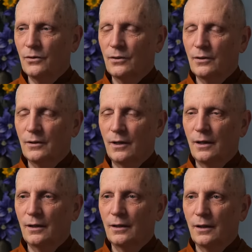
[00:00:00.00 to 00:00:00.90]

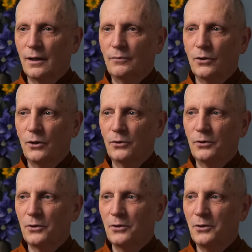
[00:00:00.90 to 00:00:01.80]
saying, uh, "Have you heard
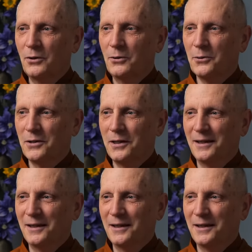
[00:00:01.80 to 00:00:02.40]
the good news?"